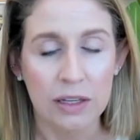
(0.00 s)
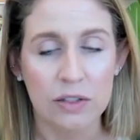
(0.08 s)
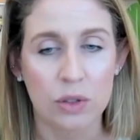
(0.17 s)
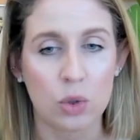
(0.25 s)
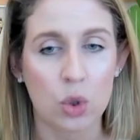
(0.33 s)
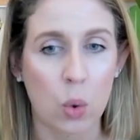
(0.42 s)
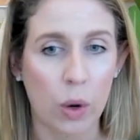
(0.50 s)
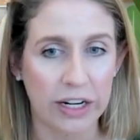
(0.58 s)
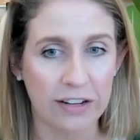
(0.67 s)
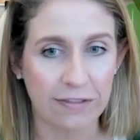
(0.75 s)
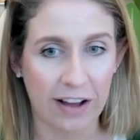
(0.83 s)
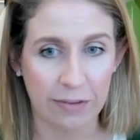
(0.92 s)
So
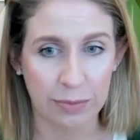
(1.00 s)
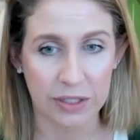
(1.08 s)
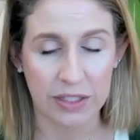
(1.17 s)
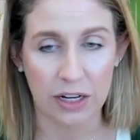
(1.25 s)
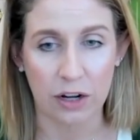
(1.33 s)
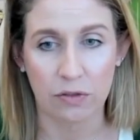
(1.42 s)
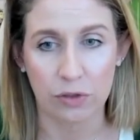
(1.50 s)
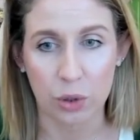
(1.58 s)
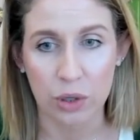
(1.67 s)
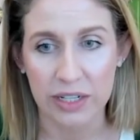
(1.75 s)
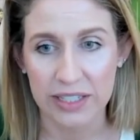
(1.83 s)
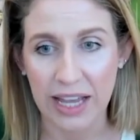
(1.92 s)
25% of
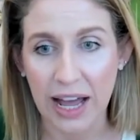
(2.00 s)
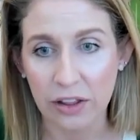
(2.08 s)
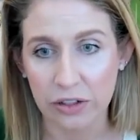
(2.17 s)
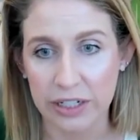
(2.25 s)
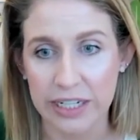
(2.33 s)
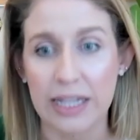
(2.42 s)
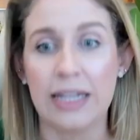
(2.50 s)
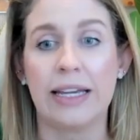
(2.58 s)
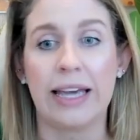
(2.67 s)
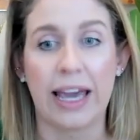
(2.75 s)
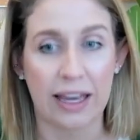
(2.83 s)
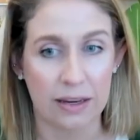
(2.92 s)
your salary
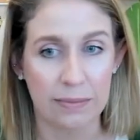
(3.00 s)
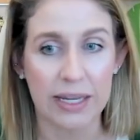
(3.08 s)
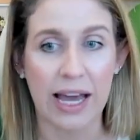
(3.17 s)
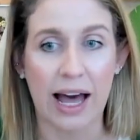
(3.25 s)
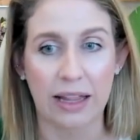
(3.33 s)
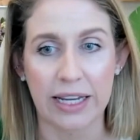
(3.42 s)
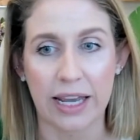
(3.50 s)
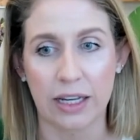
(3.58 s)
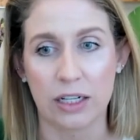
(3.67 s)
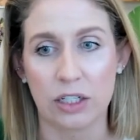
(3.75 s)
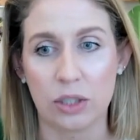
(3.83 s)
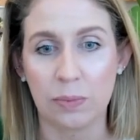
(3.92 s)
can be
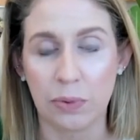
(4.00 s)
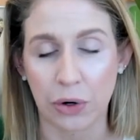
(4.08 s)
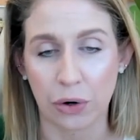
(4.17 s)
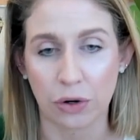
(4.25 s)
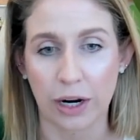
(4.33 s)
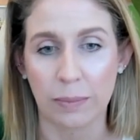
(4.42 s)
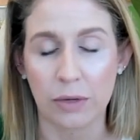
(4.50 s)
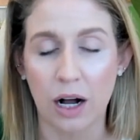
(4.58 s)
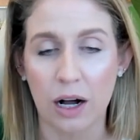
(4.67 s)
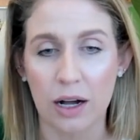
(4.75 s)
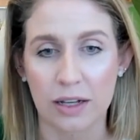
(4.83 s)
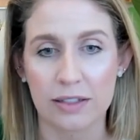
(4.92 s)
allocated to program
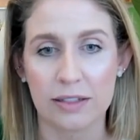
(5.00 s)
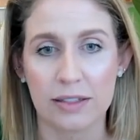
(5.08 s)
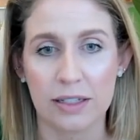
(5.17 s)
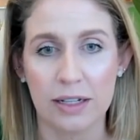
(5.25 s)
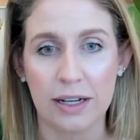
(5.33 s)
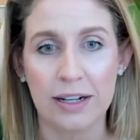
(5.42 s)
costs.